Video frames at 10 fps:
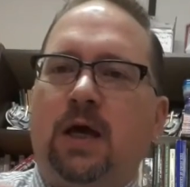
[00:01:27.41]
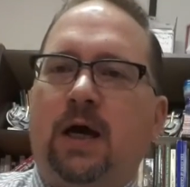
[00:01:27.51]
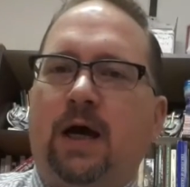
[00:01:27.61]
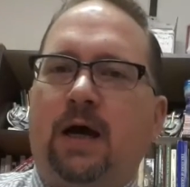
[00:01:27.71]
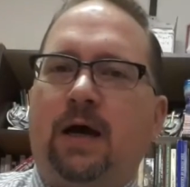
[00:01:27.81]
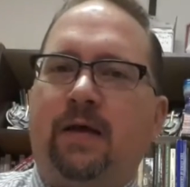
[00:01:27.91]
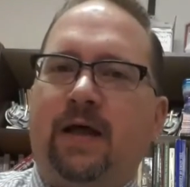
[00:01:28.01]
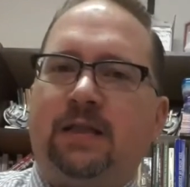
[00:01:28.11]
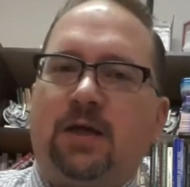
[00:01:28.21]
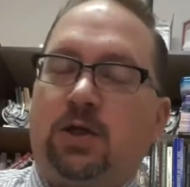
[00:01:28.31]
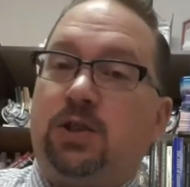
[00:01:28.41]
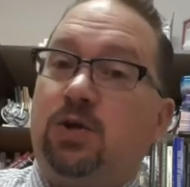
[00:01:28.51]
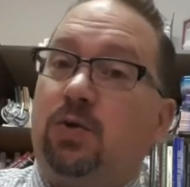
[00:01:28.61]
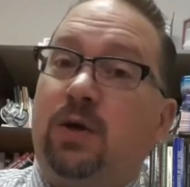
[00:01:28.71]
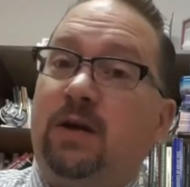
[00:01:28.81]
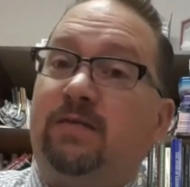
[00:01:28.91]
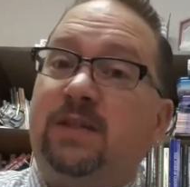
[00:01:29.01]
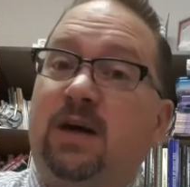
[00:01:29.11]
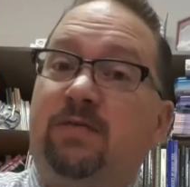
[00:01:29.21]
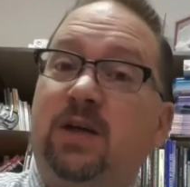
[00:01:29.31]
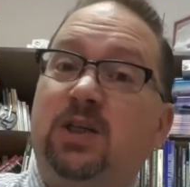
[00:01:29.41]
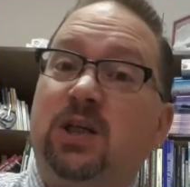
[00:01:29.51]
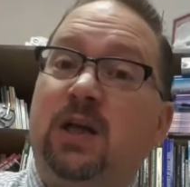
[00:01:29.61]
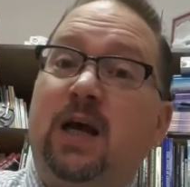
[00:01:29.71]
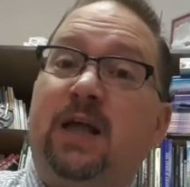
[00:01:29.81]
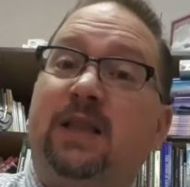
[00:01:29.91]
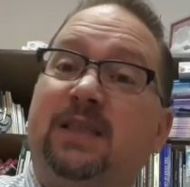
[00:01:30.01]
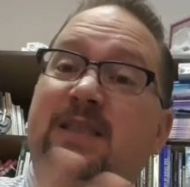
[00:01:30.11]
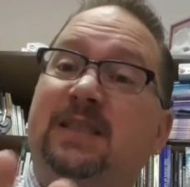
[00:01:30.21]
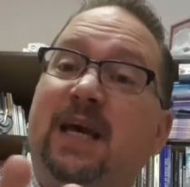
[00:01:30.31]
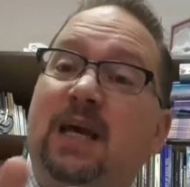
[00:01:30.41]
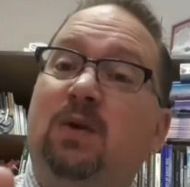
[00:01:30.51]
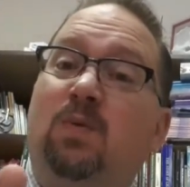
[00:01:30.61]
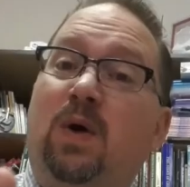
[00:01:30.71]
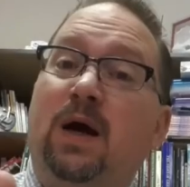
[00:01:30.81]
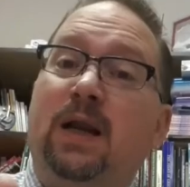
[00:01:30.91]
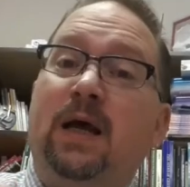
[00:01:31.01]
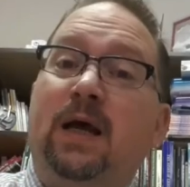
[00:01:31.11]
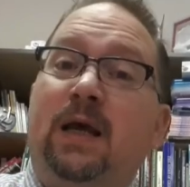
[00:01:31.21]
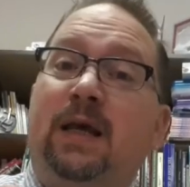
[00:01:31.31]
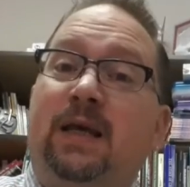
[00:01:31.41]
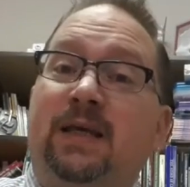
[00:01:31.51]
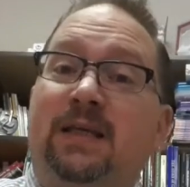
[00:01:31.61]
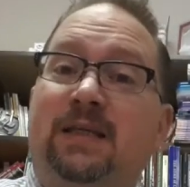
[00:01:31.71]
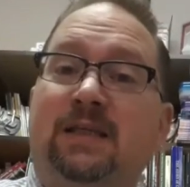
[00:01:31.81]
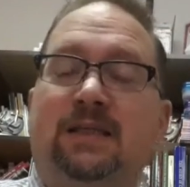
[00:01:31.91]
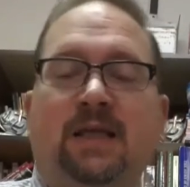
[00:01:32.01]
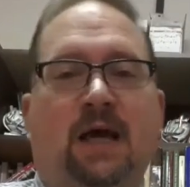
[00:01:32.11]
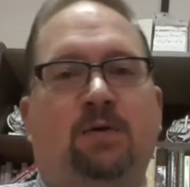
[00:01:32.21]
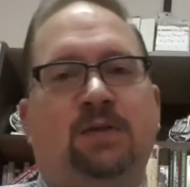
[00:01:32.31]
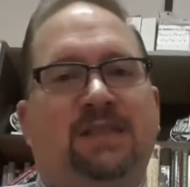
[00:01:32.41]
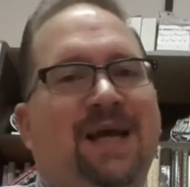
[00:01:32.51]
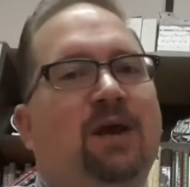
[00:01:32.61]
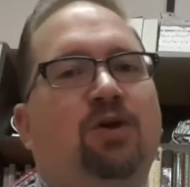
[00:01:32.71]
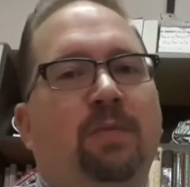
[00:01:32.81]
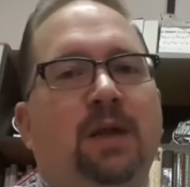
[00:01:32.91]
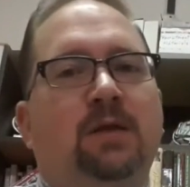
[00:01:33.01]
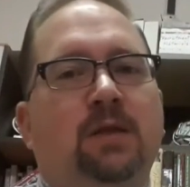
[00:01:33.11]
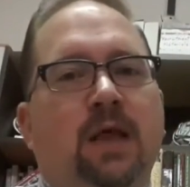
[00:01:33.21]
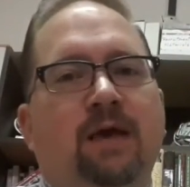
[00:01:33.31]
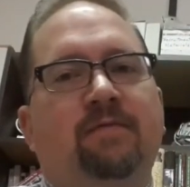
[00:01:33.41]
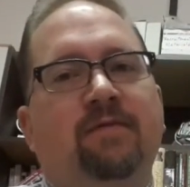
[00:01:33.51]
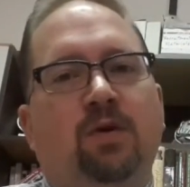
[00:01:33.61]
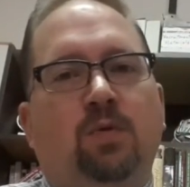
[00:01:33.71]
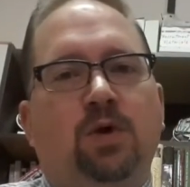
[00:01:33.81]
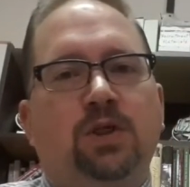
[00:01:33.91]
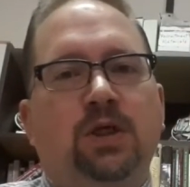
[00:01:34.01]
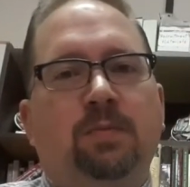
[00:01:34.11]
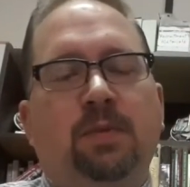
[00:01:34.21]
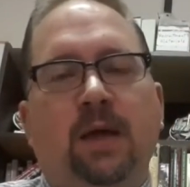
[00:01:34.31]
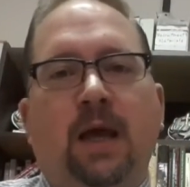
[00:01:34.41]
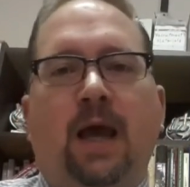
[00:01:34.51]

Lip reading: That's our story of salvation. The second one is our sacramental life and worship.